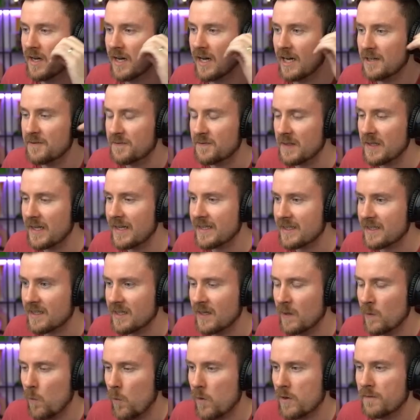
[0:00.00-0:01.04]
I feel like
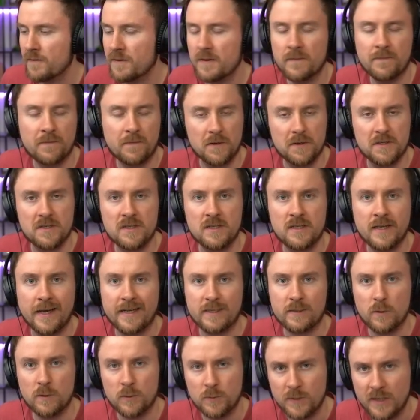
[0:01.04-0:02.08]
in one of the first
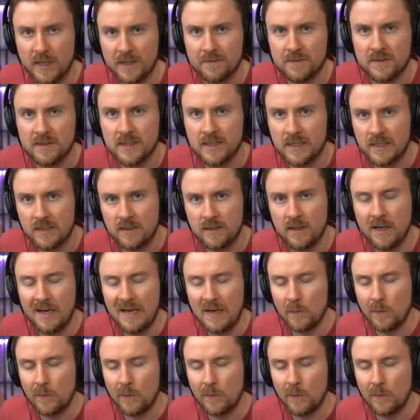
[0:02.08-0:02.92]
attacks which we have seen,